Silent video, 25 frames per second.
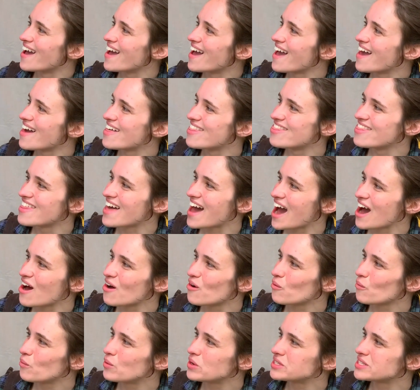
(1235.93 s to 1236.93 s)
And that
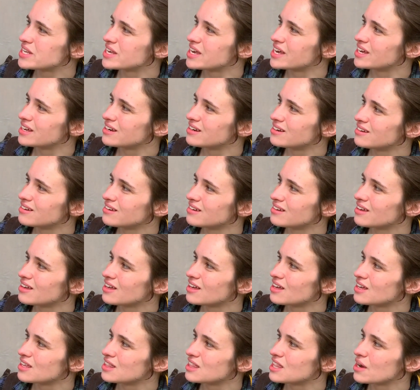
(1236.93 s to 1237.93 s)
was it.
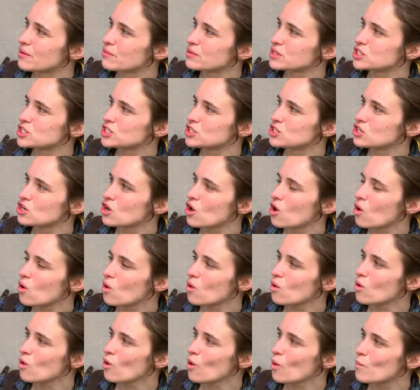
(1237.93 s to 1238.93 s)
There was
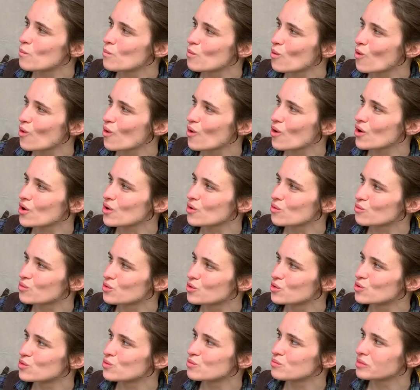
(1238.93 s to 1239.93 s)
no more
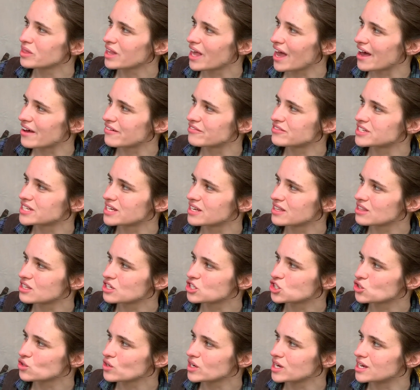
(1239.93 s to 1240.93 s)
room left in the
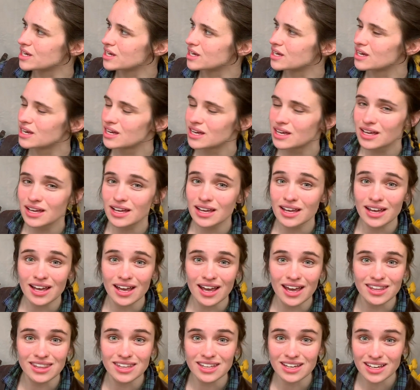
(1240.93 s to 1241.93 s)
tree,
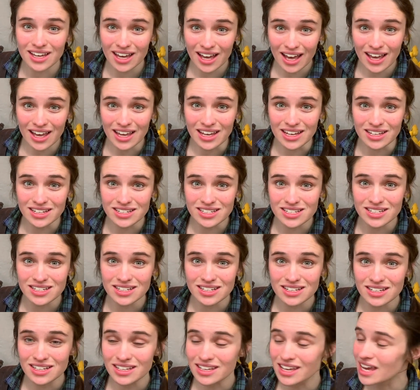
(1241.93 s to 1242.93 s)
and the kite
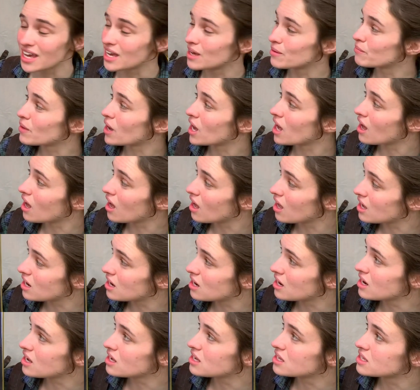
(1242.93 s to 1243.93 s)
came
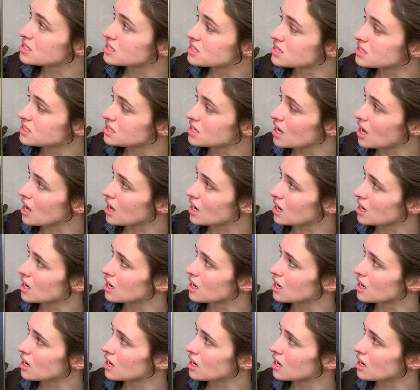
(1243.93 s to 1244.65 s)
unstuck.